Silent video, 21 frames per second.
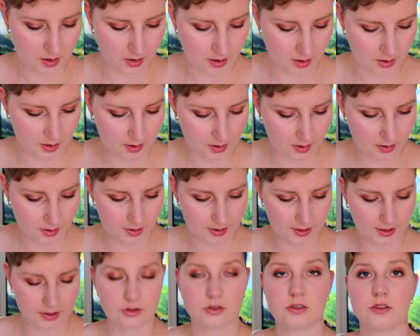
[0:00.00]

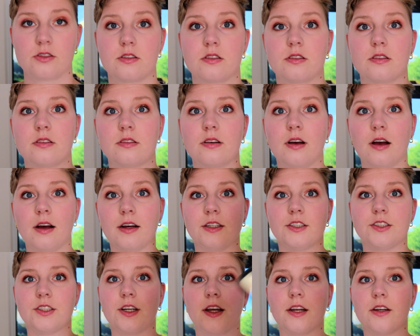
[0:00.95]
Next
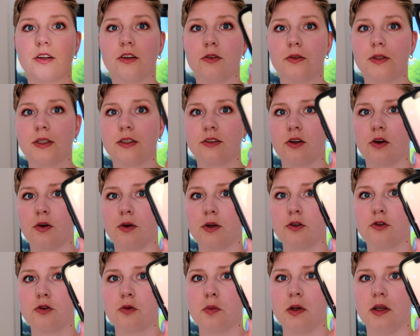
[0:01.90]
eyeshadow is going
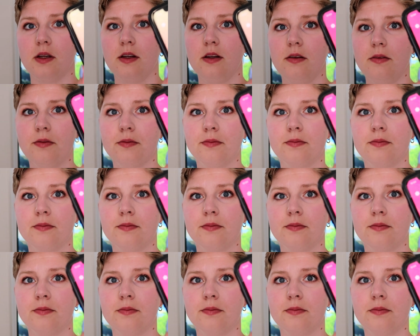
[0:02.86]
to be